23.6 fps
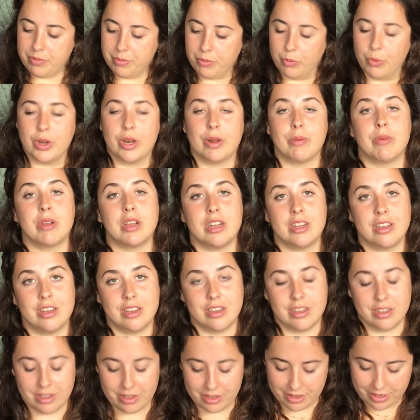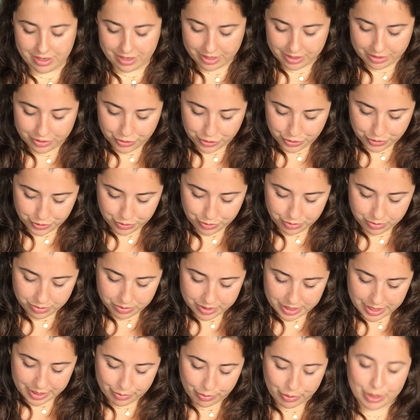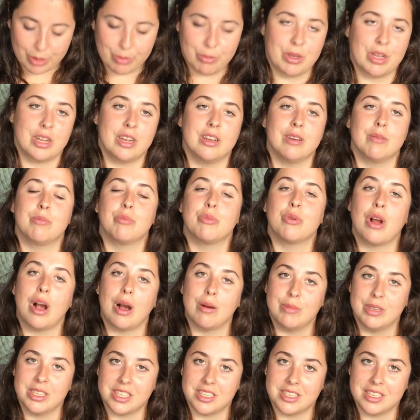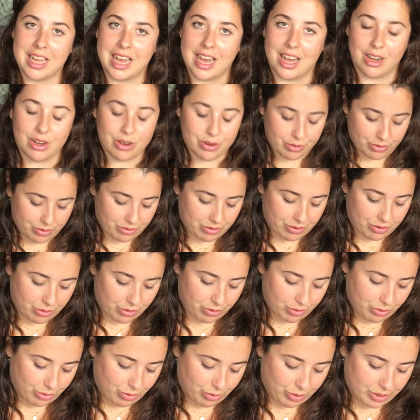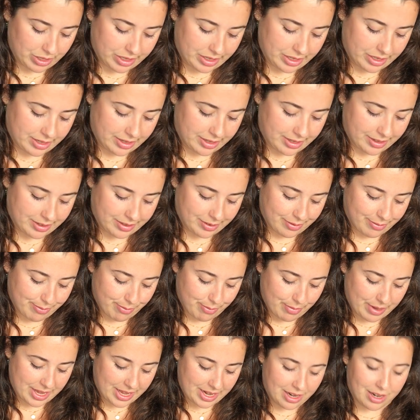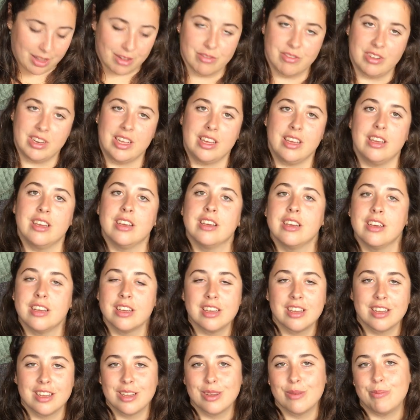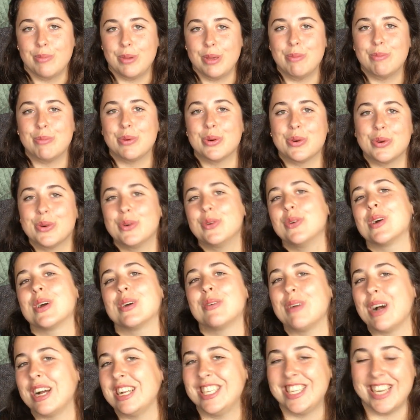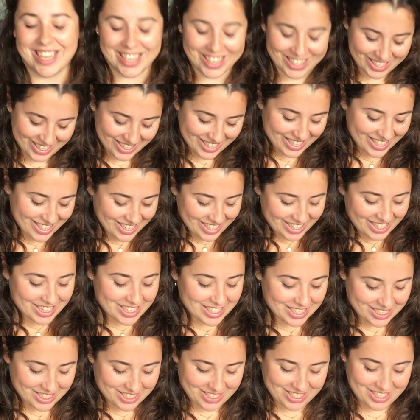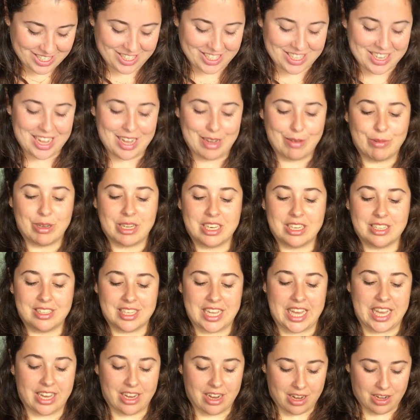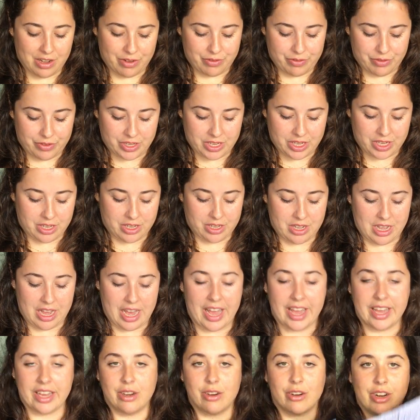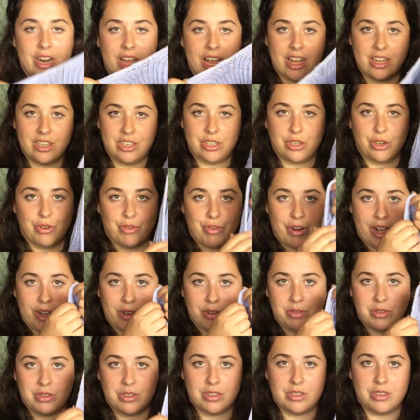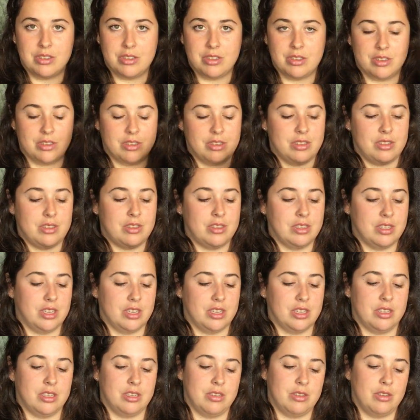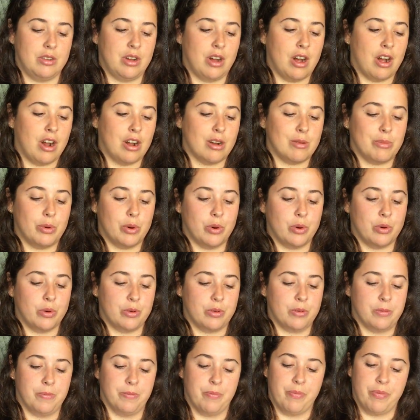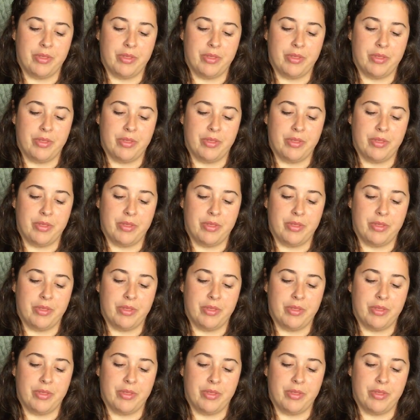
what I'm gonna do, and what I'm gonna promise now to my lovely people who are watching, is I'm gonna take off the I-cord edge around the armhole